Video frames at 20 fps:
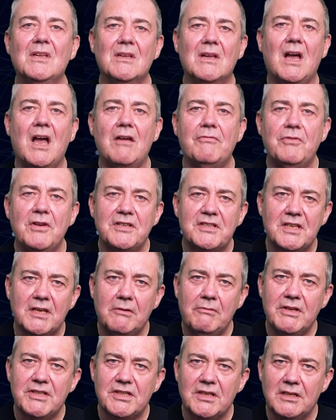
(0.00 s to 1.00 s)
I've
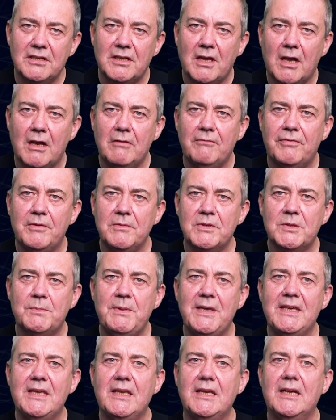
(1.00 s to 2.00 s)
recently returned home from
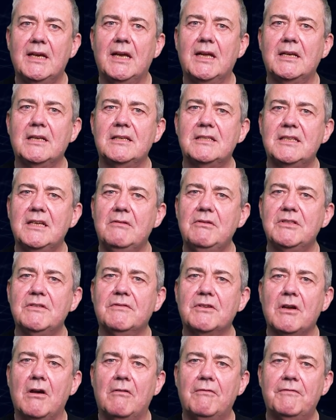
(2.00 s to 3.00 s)
speaking at a series
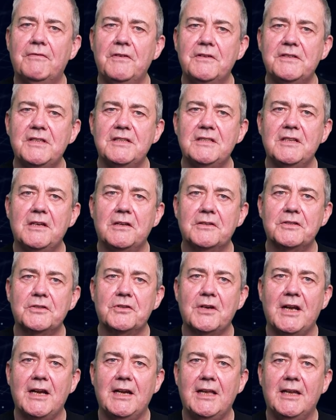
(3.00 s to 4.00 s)
of conferences in
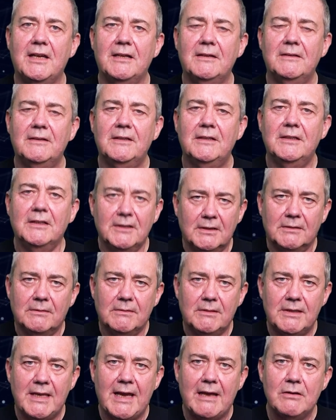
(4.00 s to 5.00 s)
Australia.
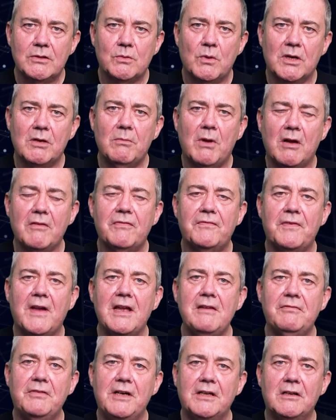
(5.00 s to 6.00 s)
Yeah, is one of my
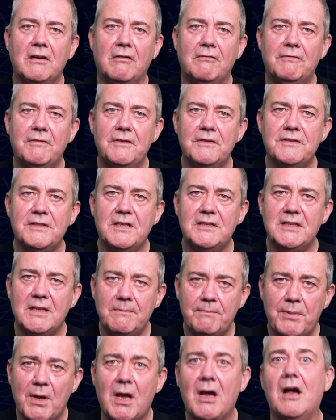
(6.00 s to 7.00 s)
favourite conferences,
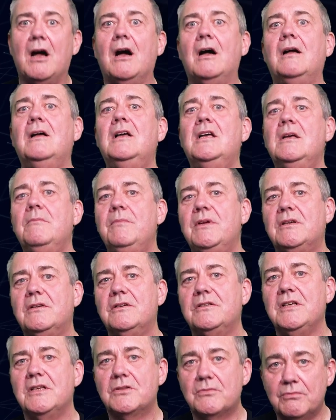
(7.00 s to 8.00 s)
in part
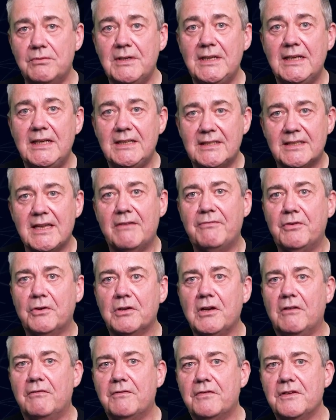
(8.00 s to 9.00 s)
because it's really several
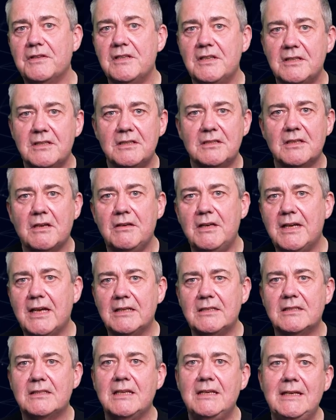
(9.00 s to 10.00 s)
conferences, and so you
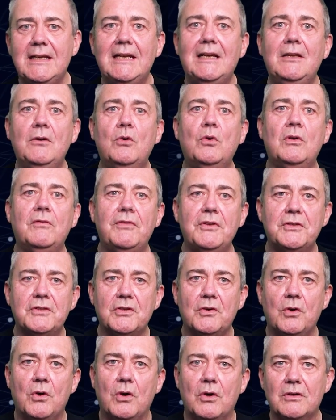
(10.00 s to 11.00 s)
get to see nearly all of the
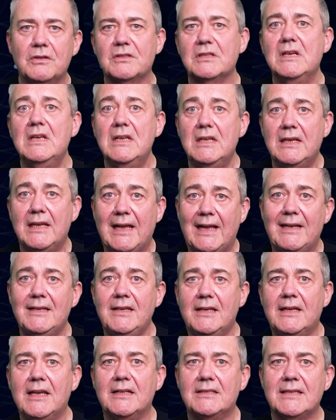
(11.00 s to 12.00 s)
talks and
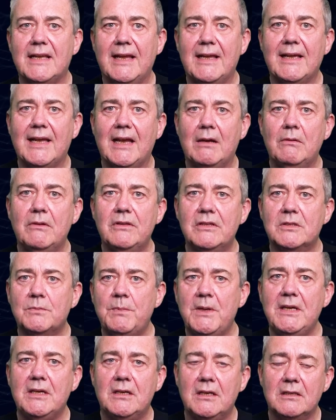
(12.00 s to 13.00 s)
you get to hang out with the
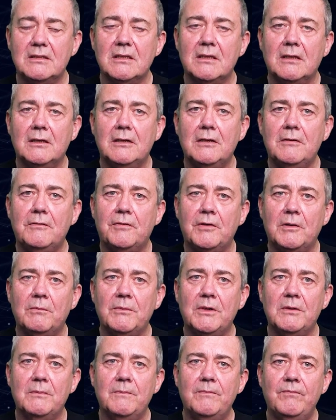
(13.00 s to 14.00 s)
speakers and learn from
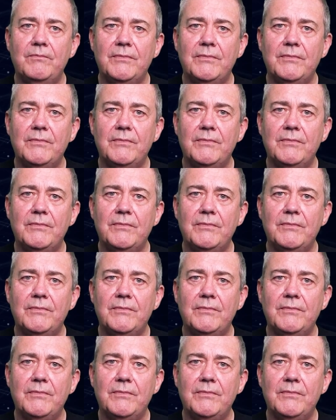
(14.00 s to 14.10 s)
them.